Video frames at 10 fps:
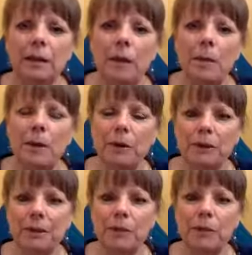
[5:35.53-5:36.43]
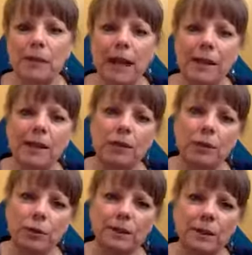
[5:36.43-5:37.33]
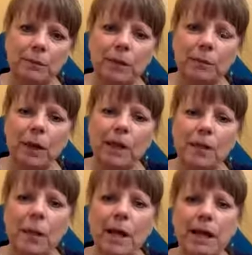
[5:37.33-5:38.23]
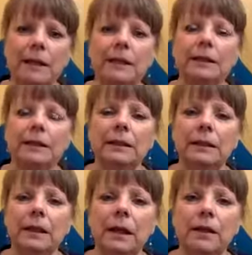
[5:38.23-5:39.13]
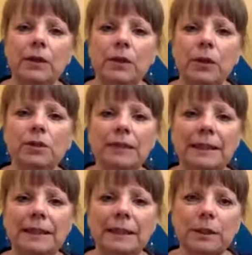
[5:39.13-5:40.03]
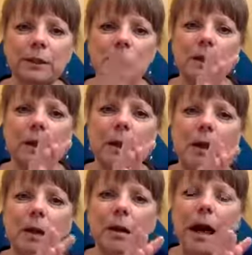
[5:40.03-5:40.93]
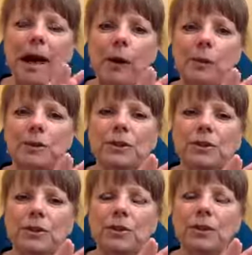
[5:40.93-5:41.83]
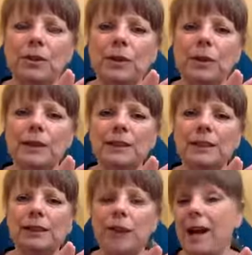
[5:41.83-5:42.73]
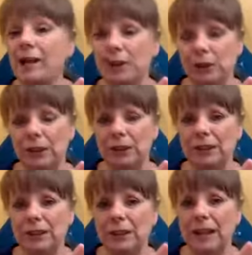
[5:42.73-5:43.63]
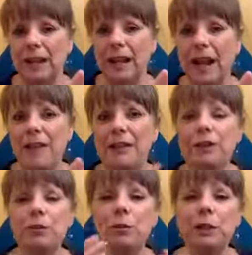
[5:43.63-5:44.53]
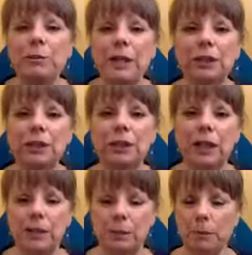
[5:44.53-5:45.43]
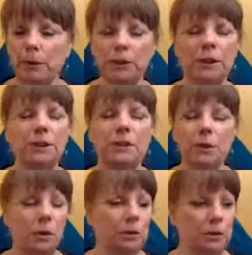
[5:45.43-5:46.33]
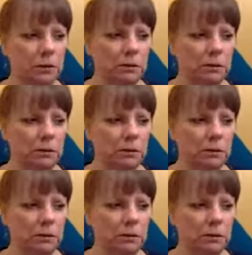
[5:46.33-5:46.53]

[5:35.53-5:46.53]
about something, and then you do something right away, the nervous system helps to neutralize the challenge. And then you remeasure, and the person goes,